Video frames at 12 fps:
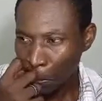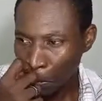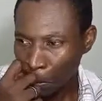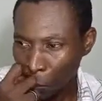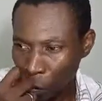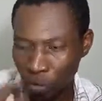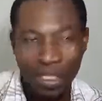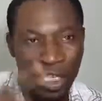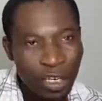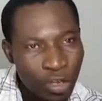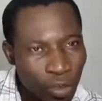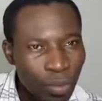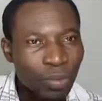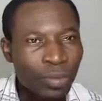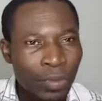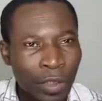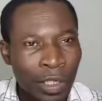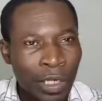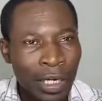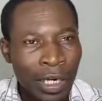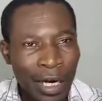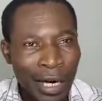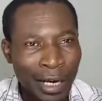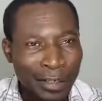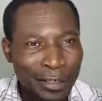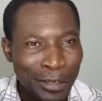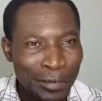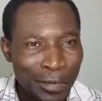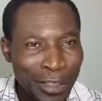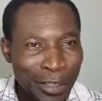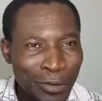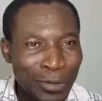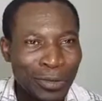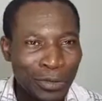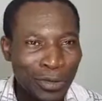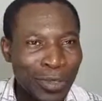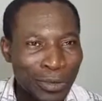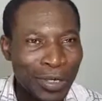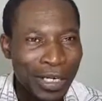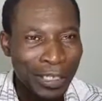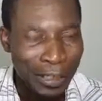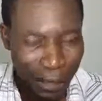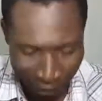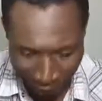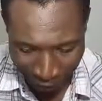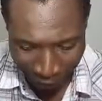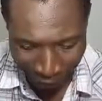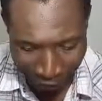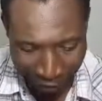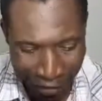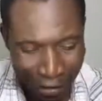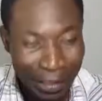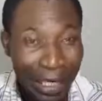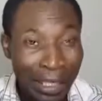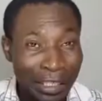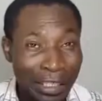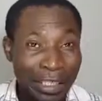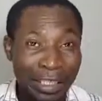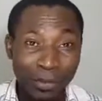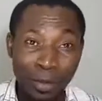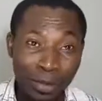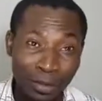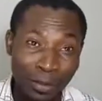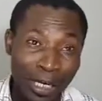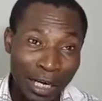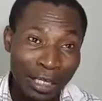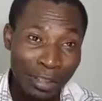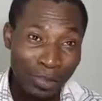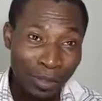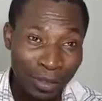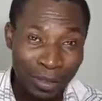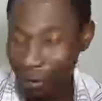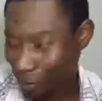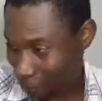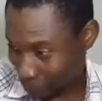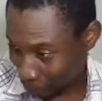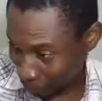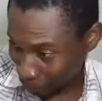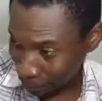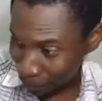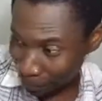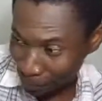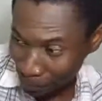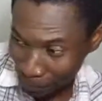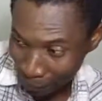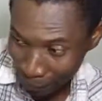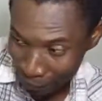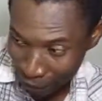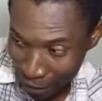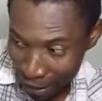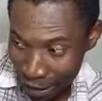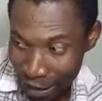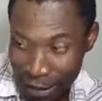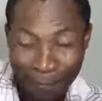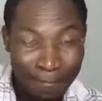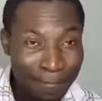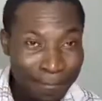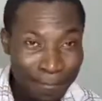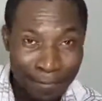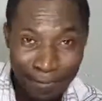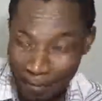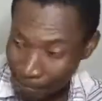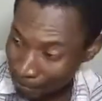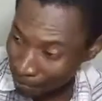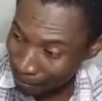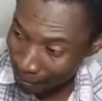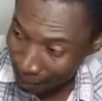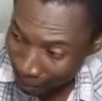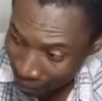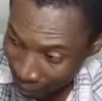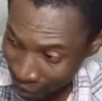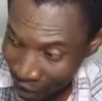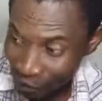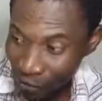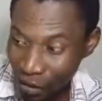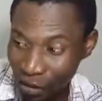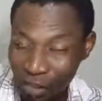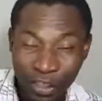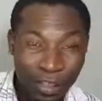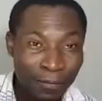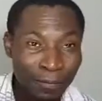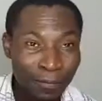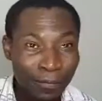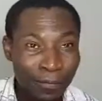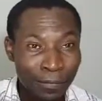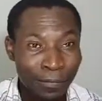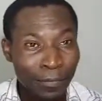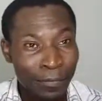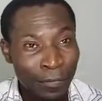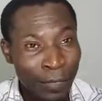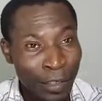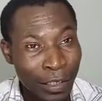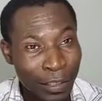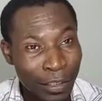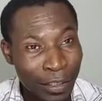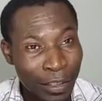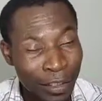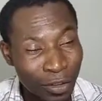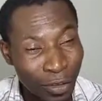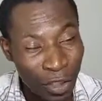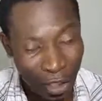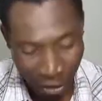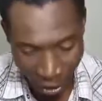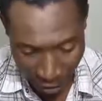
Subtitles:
to see you as somebody who's doing well. And yet the bottom line is what? It's the greed, it's the selfishness, and it's the dishonesty.